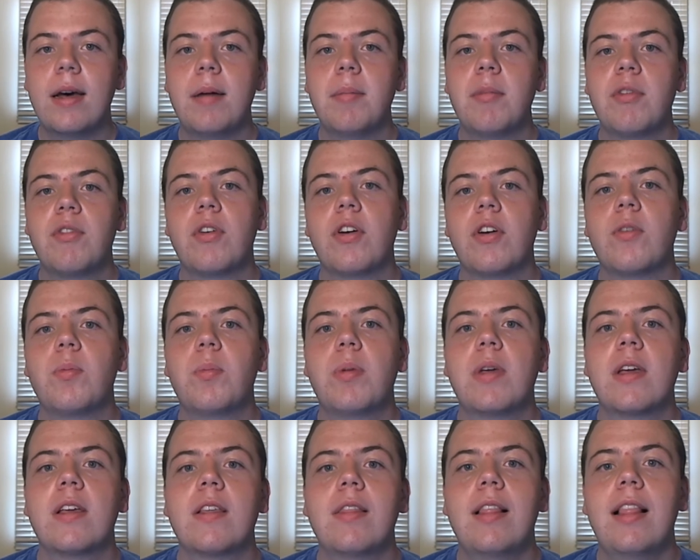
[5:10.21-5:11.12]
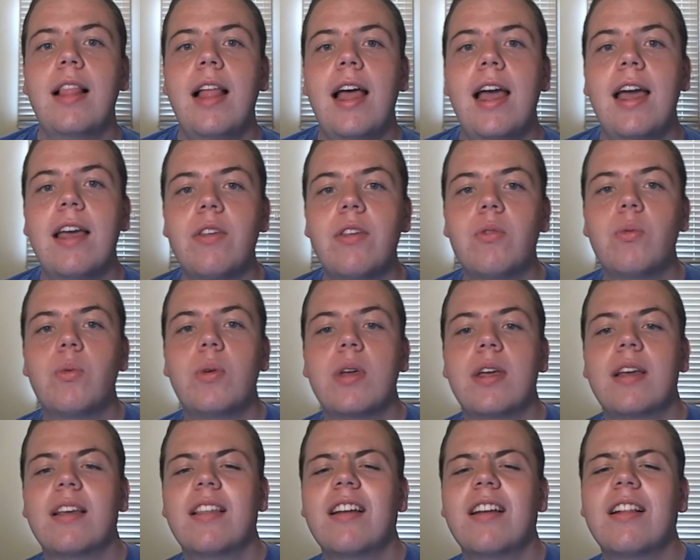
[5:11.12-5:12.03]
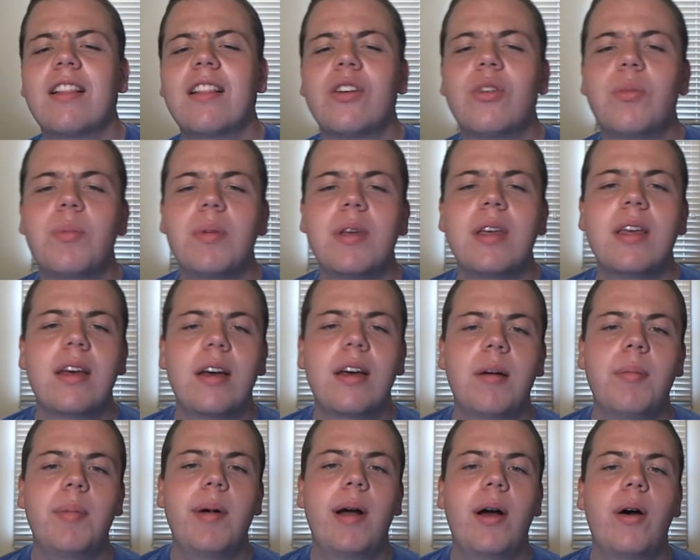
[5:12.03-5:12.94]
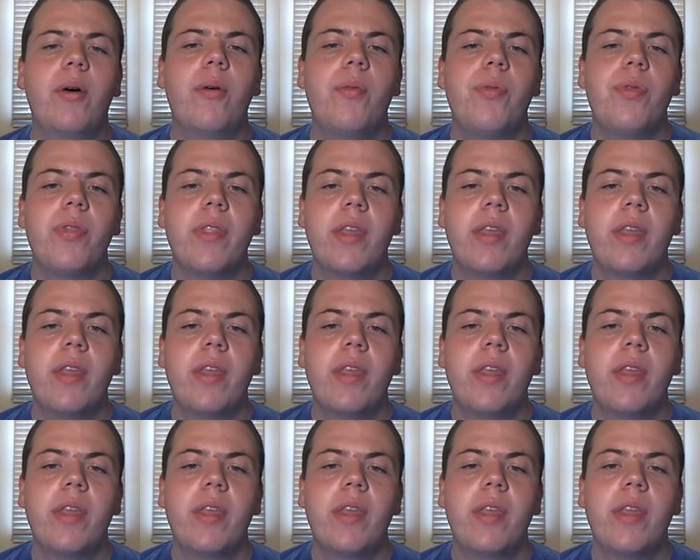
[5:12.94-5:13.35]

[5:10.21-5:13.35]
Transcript: as far as picks last week. Let's talk a little bit about